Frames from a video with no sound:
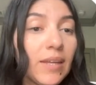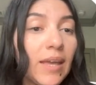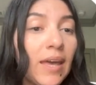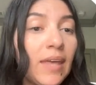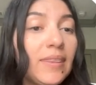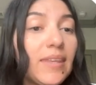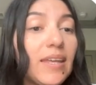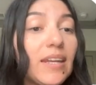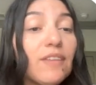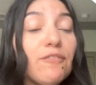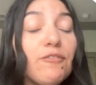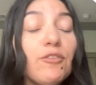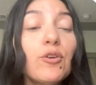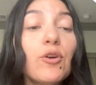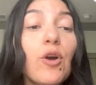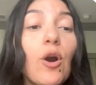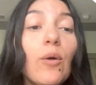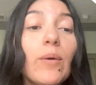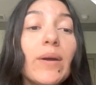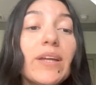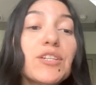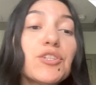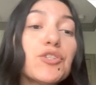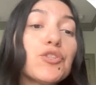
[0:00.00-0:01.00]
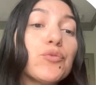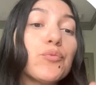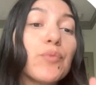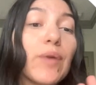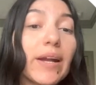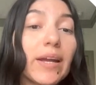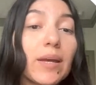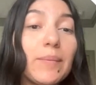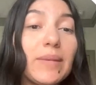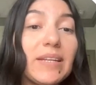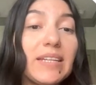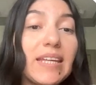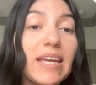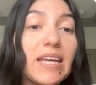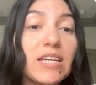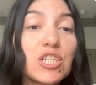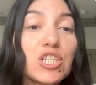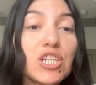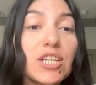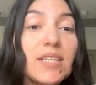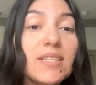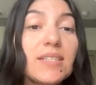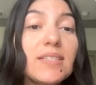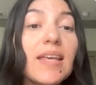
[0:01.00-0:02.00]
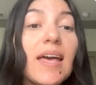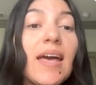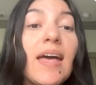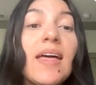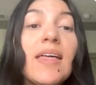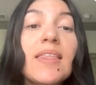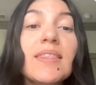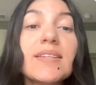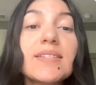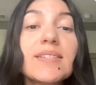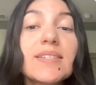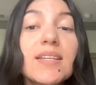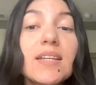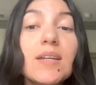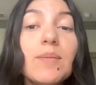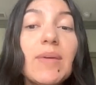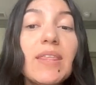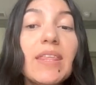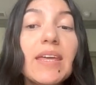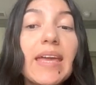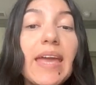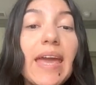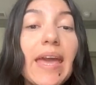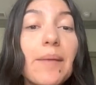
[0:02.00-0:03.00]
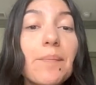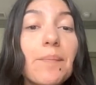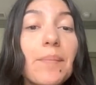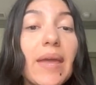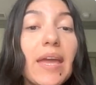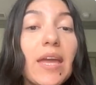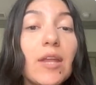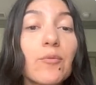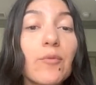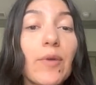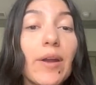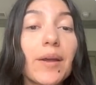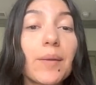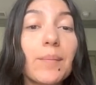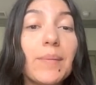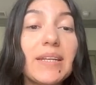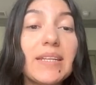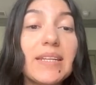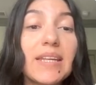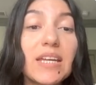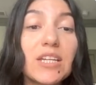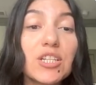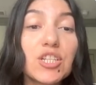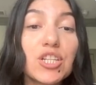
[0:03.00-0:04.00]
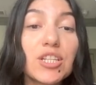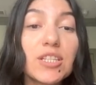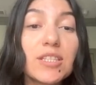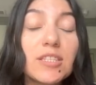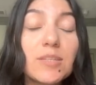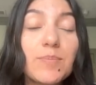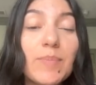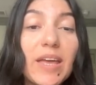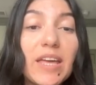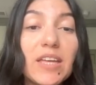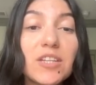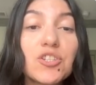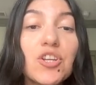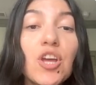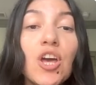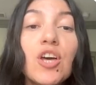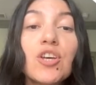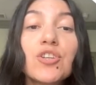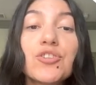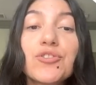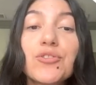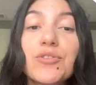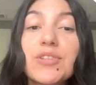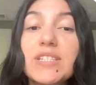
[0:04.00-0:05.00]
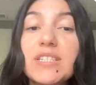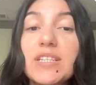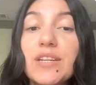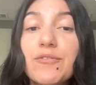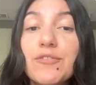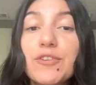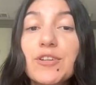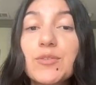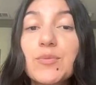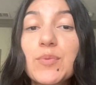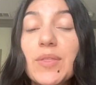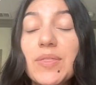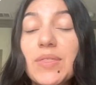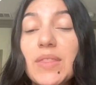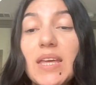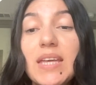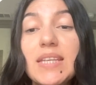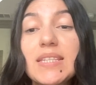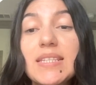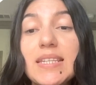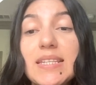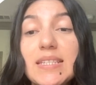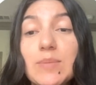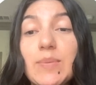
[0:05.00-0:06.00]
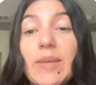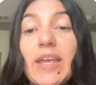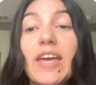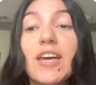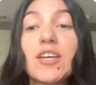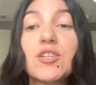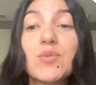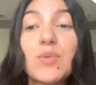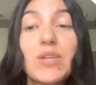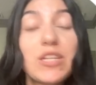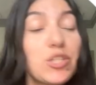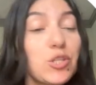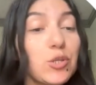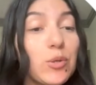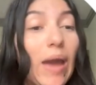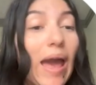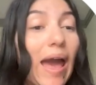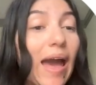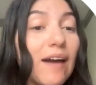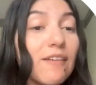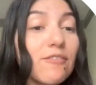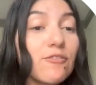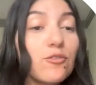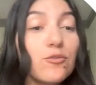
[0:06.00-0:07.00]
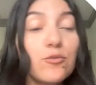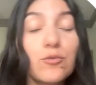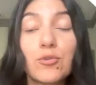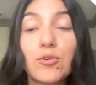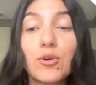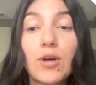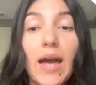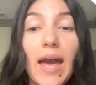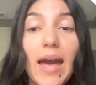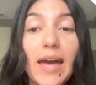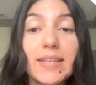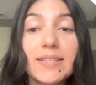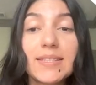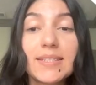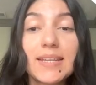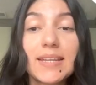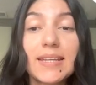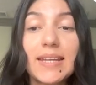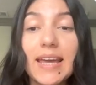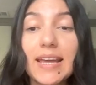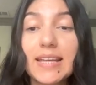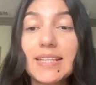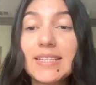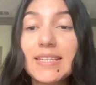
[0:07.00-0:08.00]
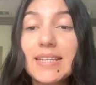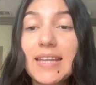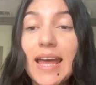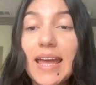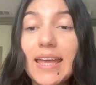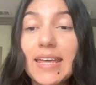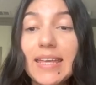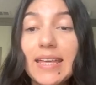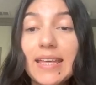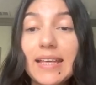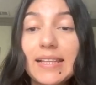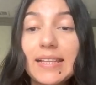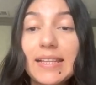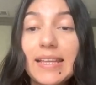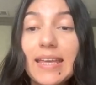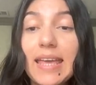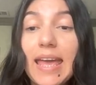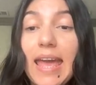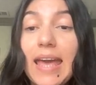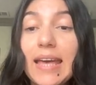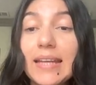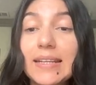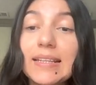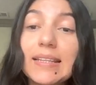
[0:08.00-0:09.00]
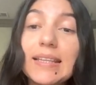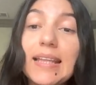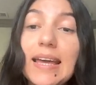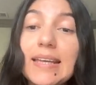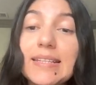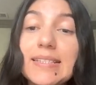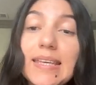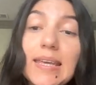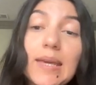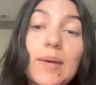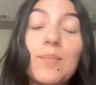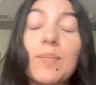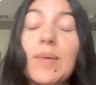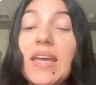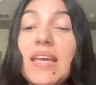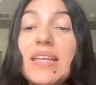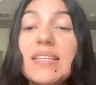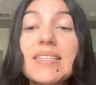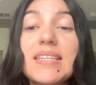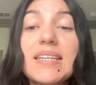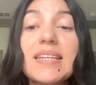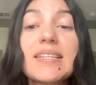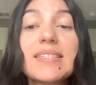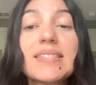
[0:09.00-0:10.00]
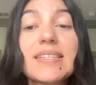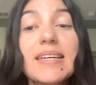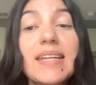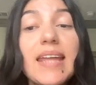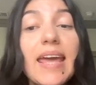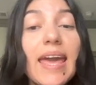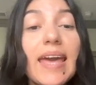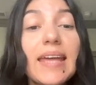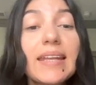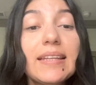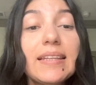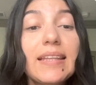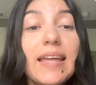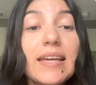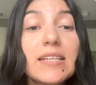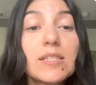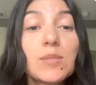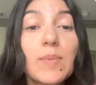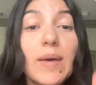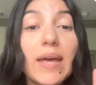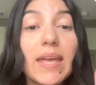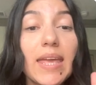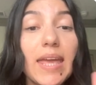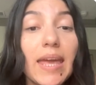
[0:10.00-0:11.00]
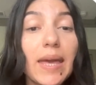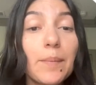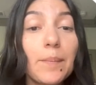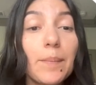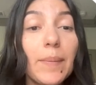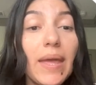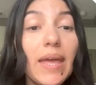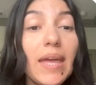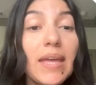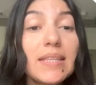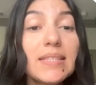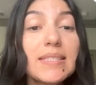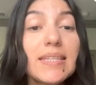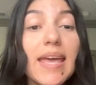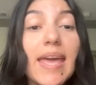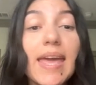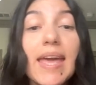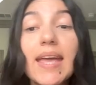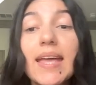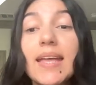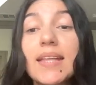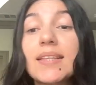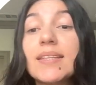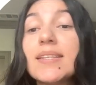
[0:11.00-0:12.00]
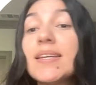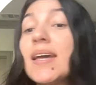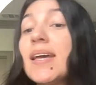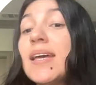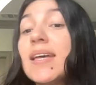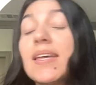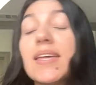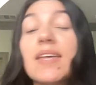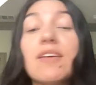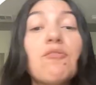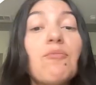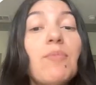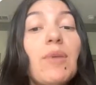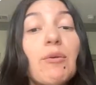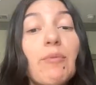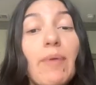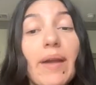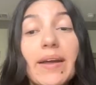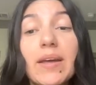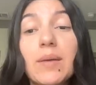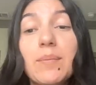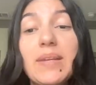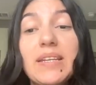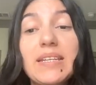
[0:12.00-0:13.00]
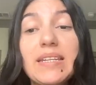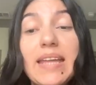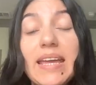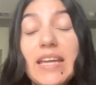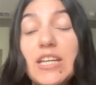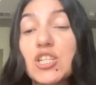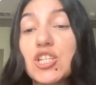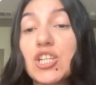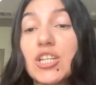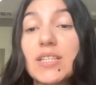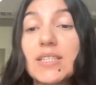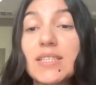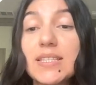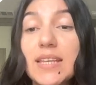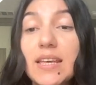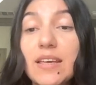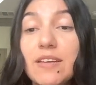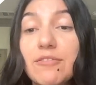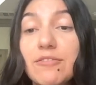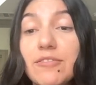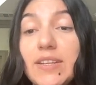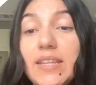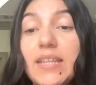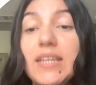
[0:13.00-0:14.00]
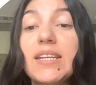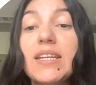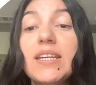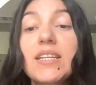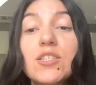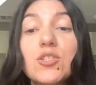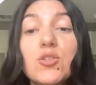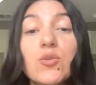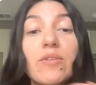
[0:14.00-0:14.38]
And then if you go into recommendations, this is going to be the campaign recommendations page. So the difference with this is because we do have Google Ads connected, I can click analyze campaigns and it's going to analyze my campaigns and give me recommendations if needed.